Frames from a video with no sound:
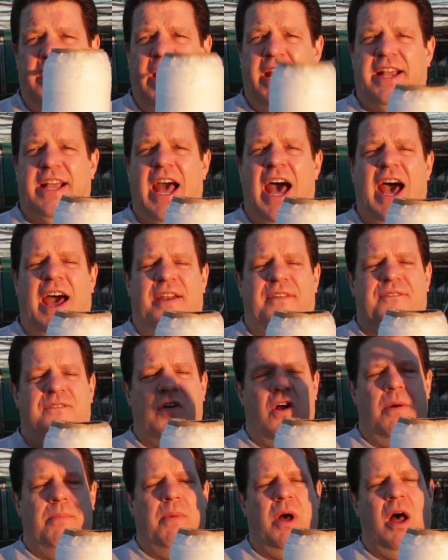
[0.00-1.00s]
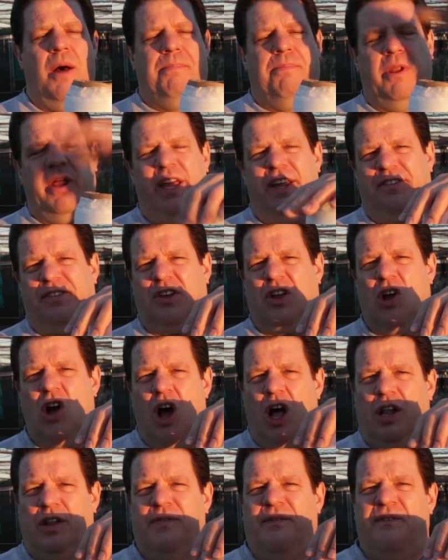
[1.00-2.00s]
that I got from a place
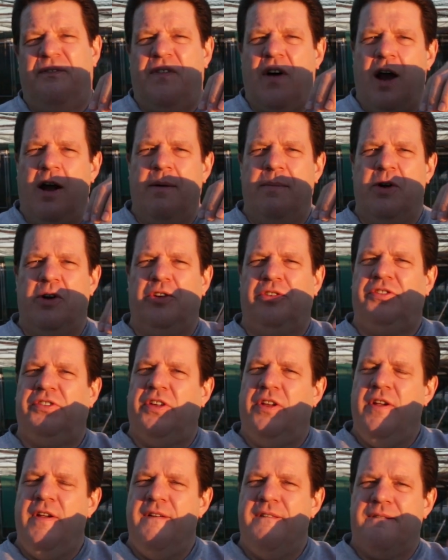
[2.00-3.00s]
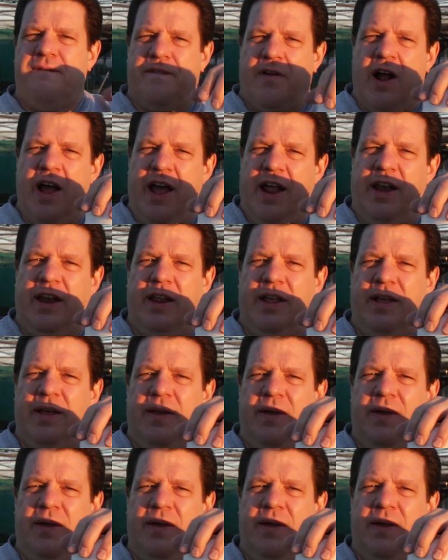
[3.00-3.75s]
called Farmer's Friend.